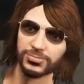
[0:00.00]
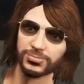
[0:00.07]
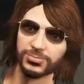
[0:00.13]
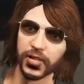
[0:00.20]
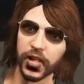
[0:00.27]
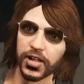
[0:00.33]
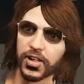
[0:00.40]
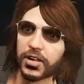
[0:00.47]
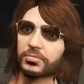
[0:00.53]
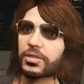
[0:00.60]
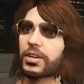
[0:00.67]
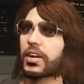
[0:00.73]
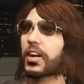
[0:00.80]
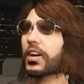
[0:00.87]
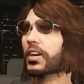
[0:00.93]
I've
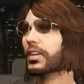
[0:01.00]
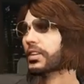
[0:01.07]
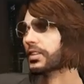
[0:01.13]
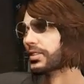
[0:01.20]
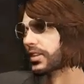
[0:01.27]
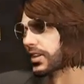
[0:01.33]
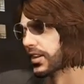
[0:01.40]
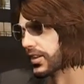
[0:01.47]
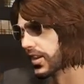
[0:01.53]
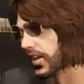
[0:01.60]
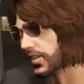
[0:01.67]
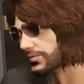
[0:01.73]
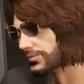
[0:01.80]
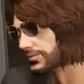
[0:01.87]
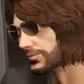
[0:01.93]
got a garage
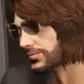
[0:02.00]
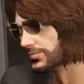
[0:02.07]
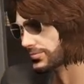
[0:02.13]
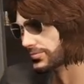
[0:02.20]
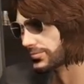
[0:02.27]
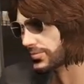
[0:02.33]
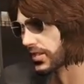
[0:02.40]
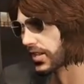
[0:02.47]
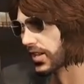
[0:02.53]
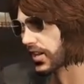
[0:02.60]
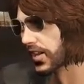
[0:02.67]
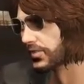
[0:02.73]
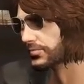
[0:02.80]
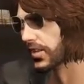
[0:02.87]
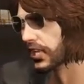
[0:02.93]
set up
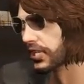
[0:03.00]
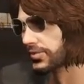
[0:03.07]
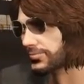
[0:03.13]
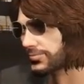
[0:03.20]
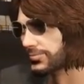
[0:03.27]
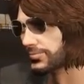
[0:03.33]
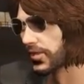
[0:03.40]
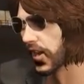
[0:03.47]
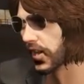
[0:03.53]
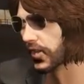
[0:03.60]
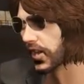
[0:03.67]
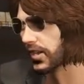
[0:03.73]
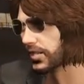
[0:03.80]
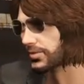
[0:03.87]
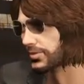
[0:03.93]
down
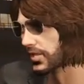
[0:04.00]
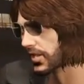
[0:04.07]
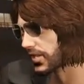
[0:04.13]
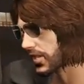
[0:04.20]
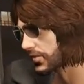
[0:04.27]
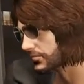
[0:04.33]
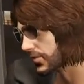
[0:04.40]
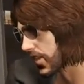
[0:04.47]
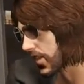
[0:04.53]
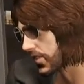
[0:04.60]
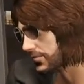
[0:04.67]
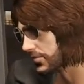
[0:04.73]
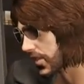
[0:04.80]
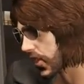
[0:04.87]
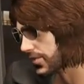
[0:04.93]
by on the lower end of
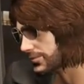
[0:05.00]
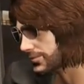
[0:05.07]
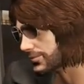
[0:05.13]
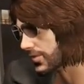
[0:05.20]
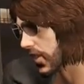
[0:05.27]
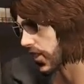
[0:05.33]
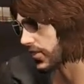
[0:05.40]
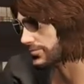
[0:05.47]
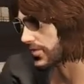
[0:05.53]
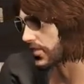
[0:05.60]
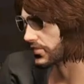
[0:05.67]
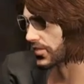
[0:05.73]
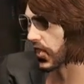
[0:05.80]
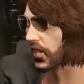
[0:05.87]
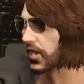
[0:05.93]
the map, near
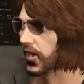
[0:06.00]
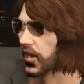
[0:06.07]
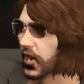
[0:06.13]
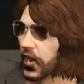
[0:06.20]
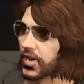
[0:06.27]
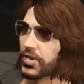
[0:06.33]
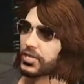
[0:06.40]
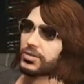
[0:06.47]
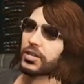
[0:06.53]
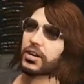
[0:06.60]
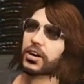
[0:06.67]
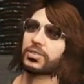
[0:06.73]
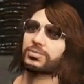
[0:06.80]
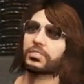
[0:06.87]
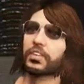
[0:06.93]
one of the Los Santos
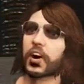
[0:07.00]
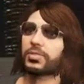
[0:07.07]
Customs, where they're